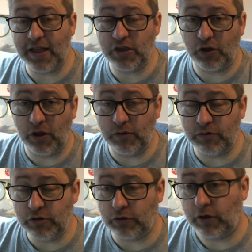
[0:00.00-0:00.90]
you
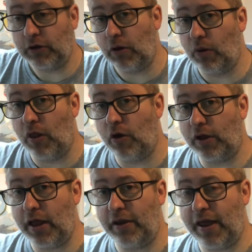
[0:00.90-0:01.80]
can go along
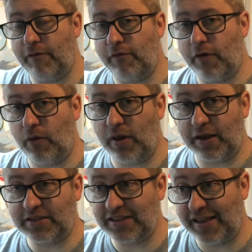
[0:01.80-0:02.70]
and have a vote.
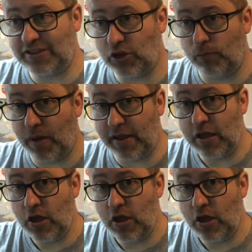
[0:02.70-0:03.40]
Like I say, it's on my